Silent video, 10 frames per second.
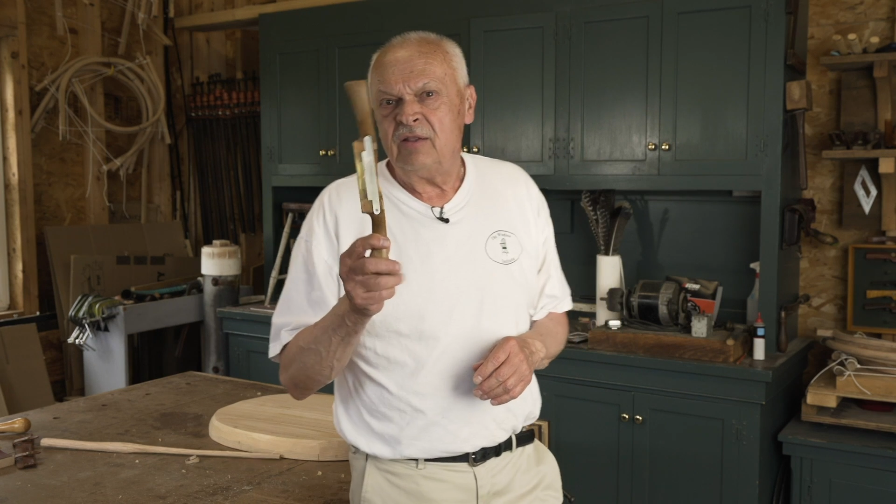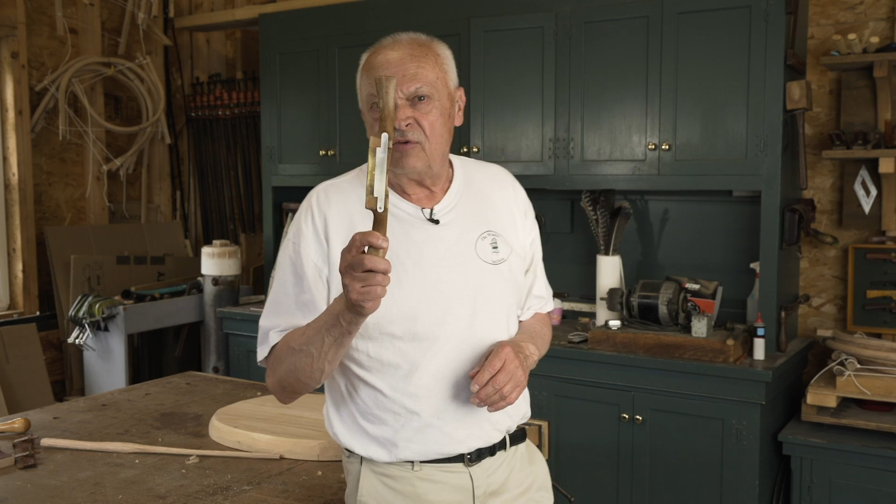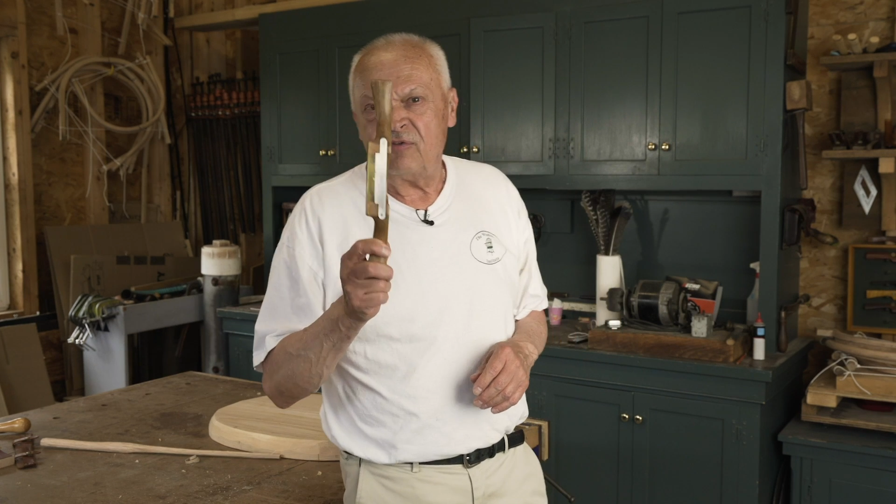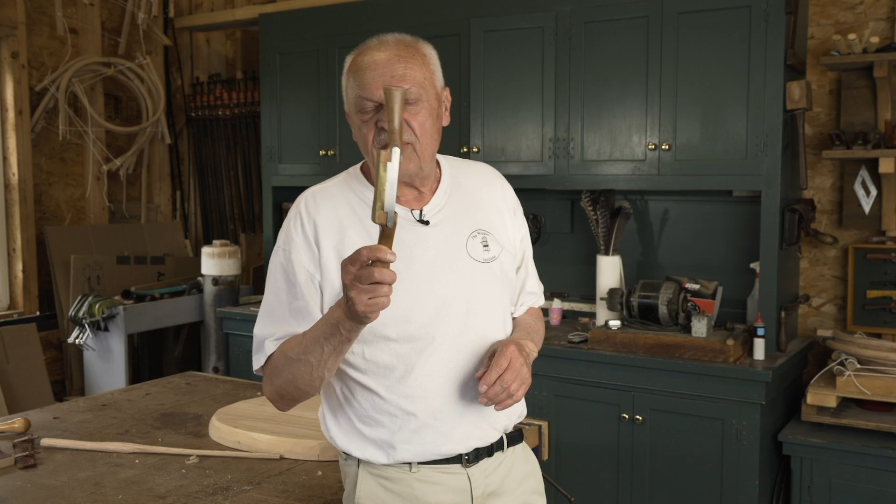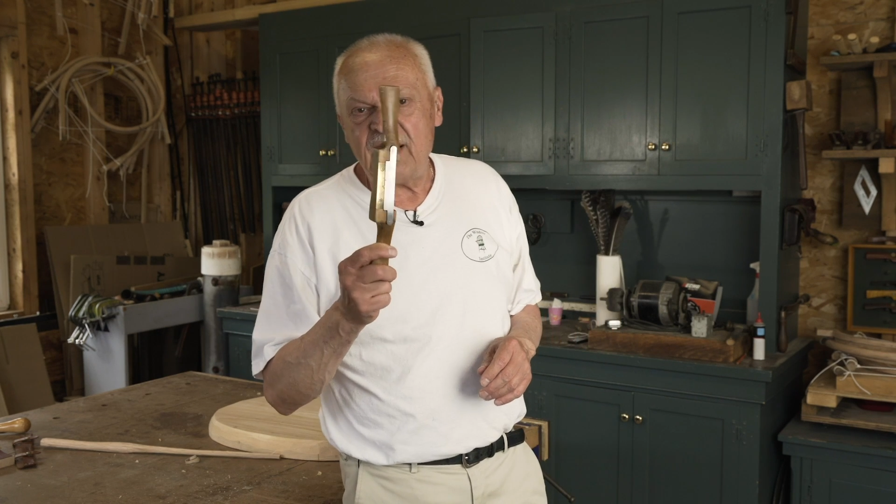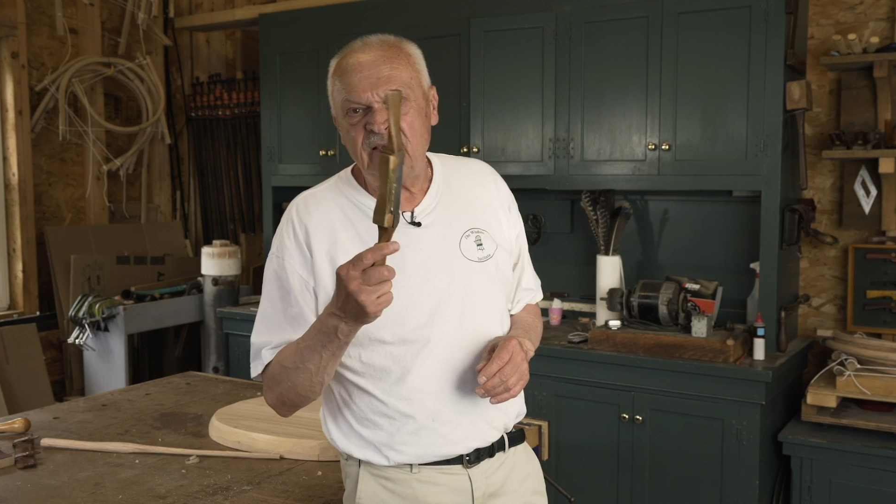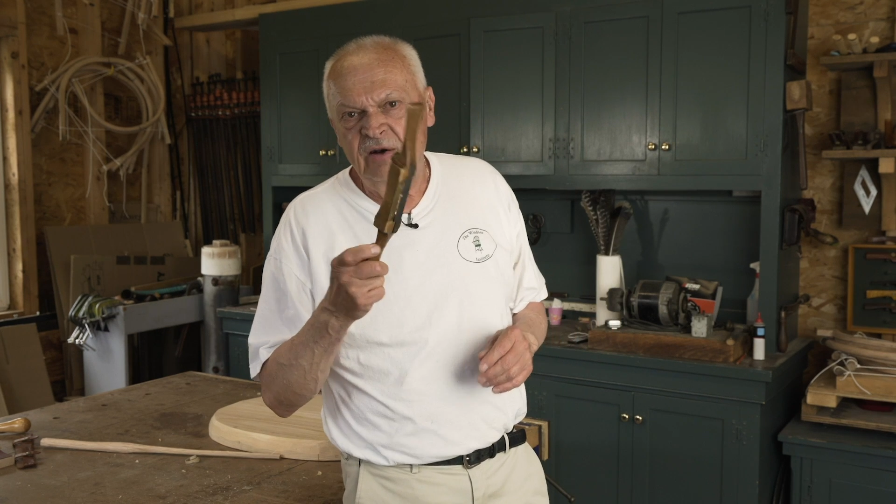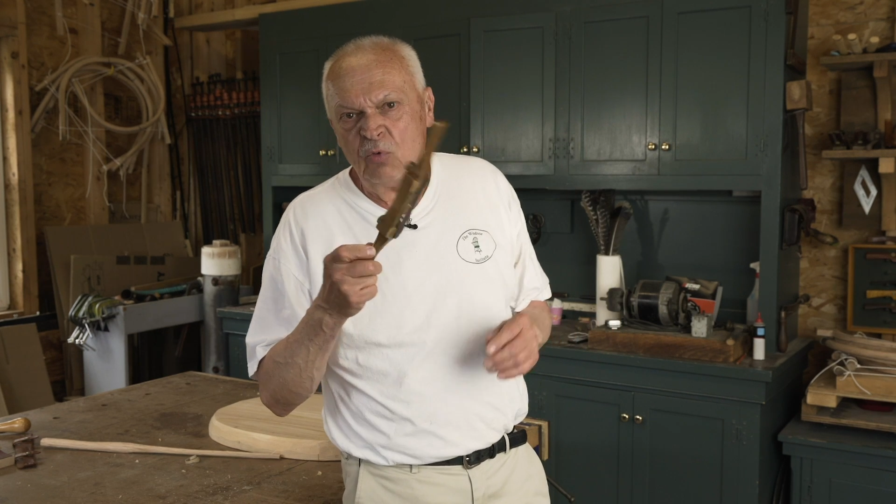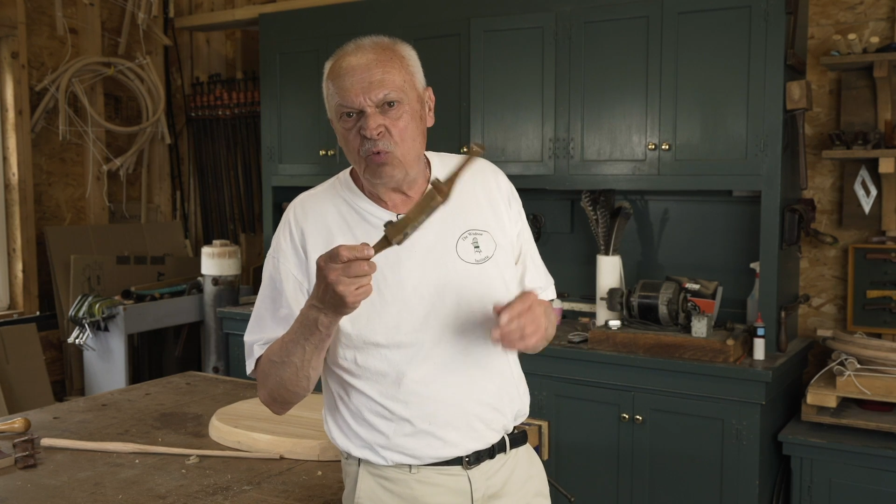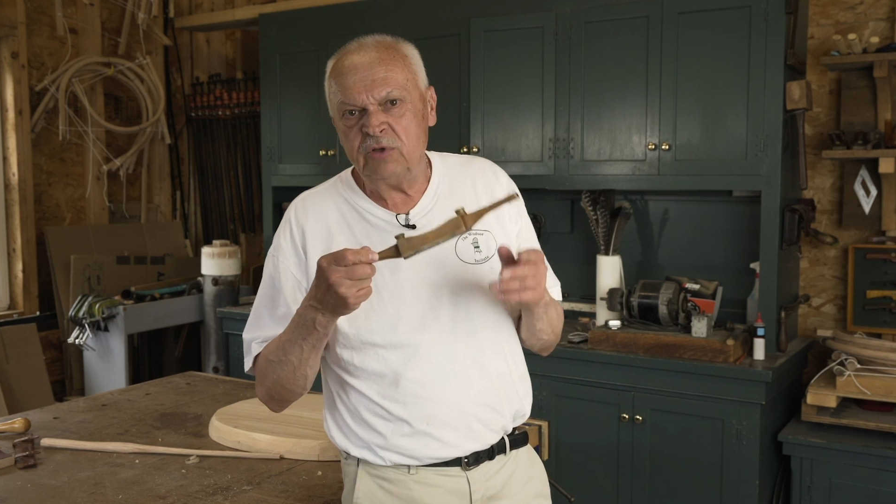The fact
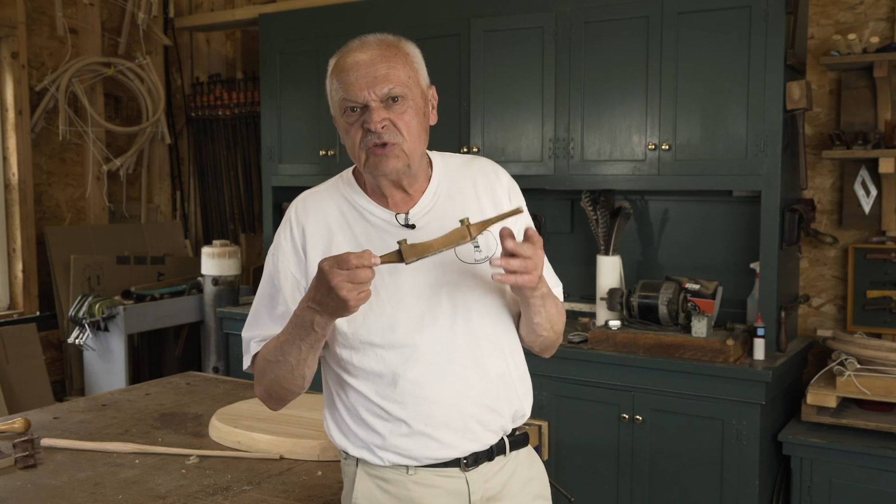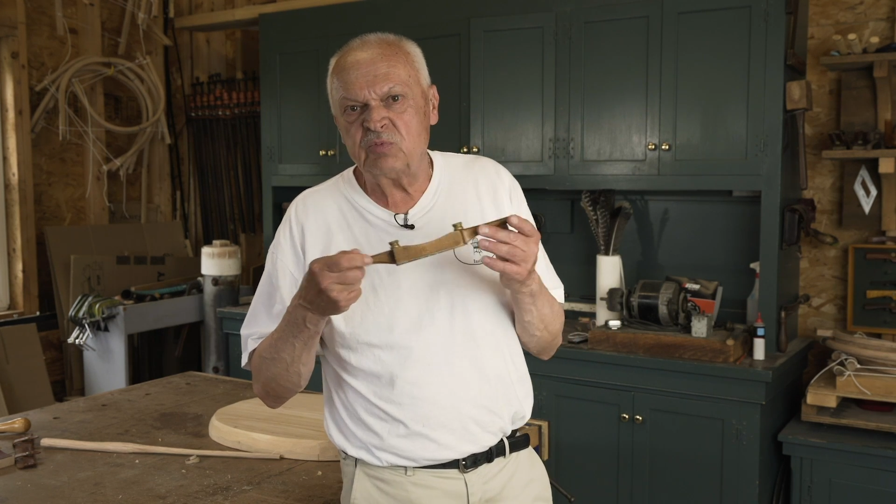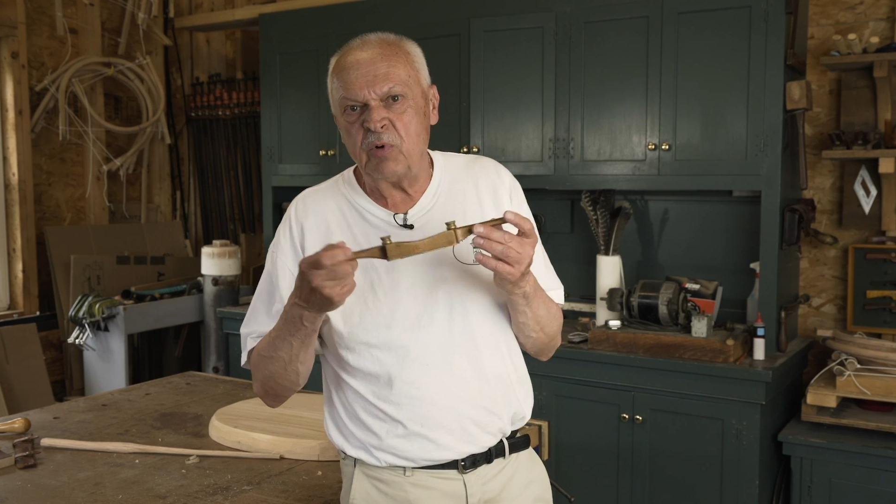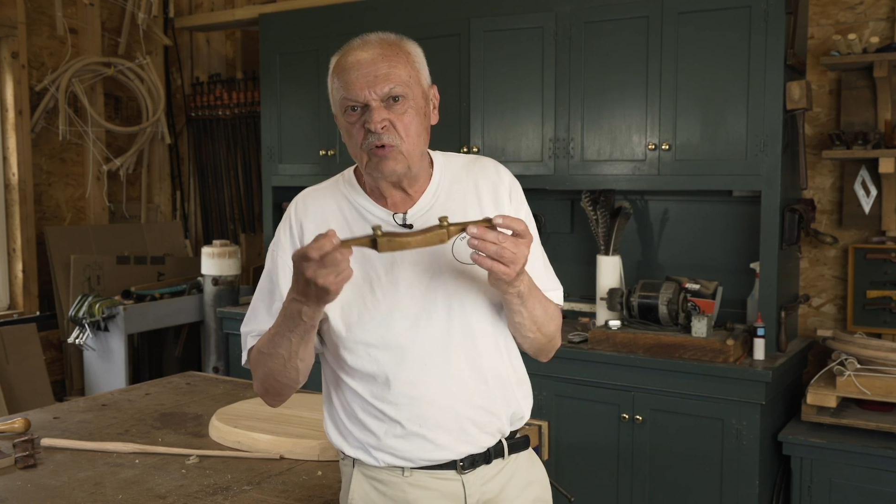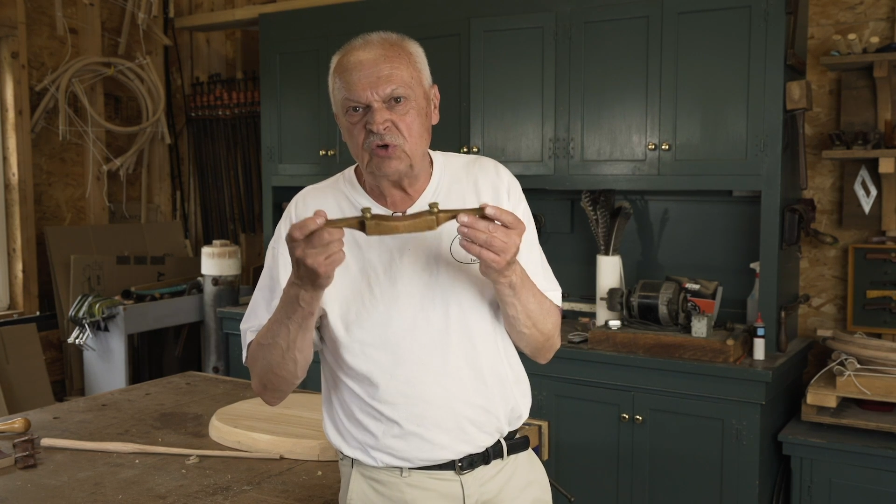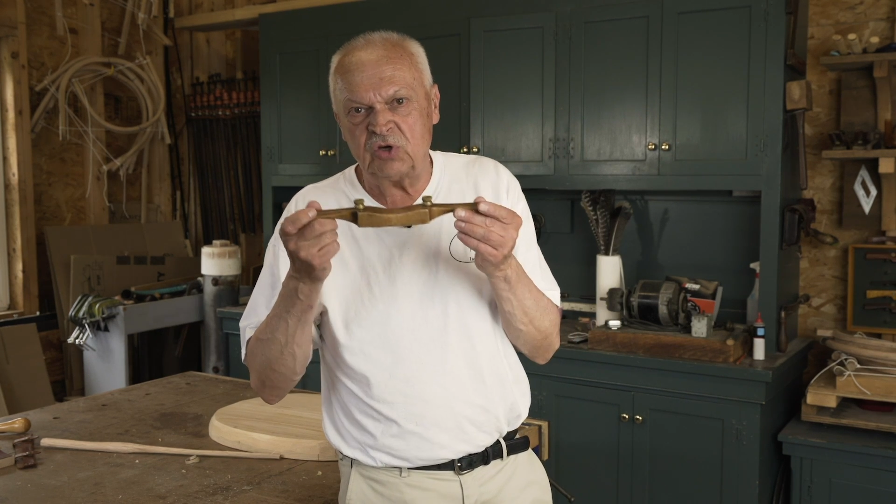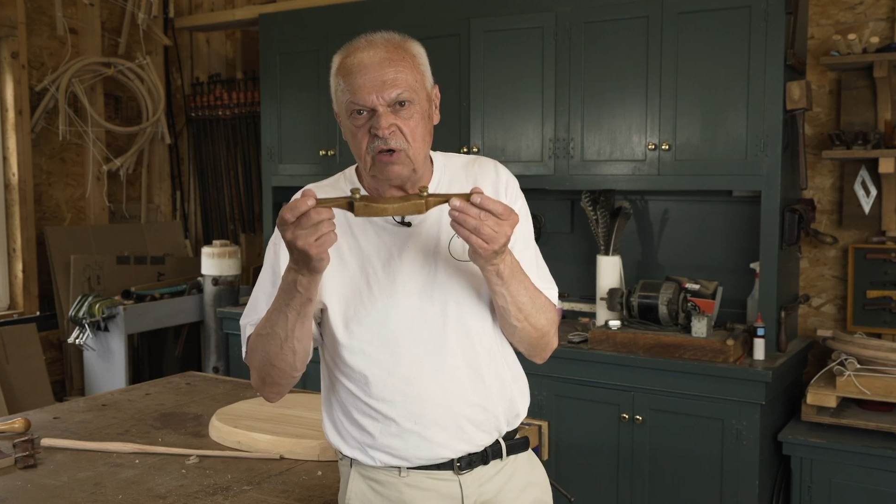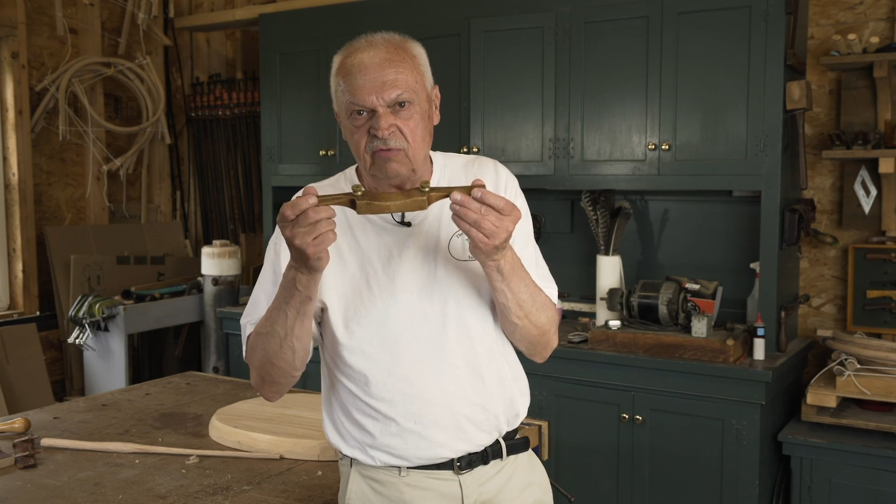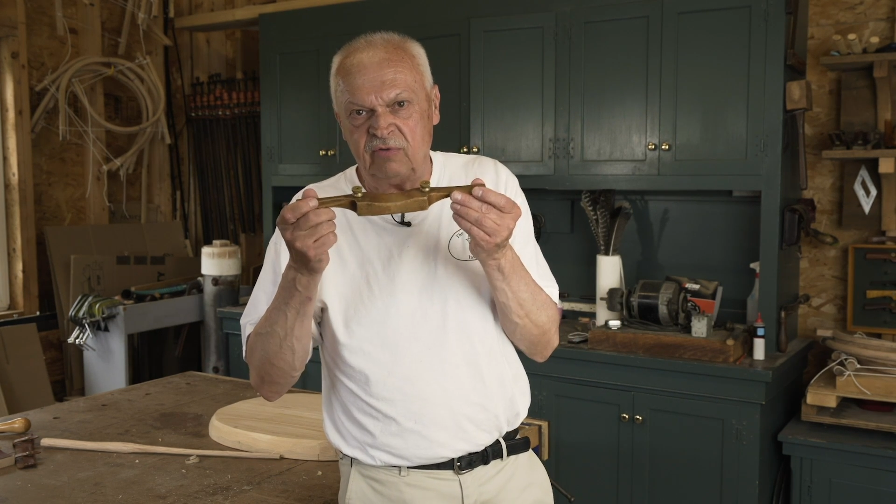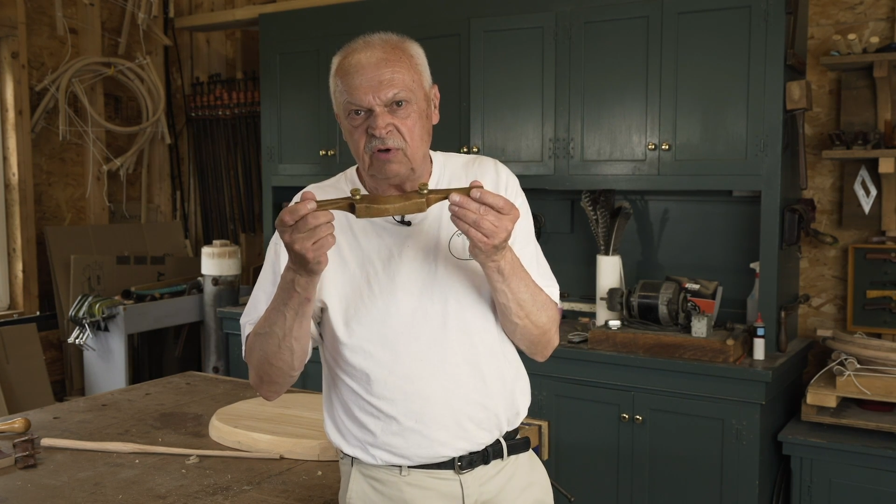that a wooden
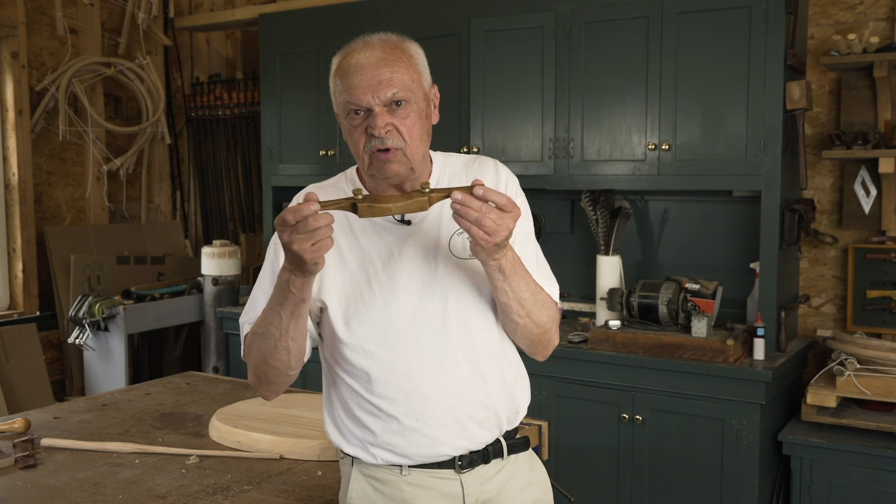spokeshave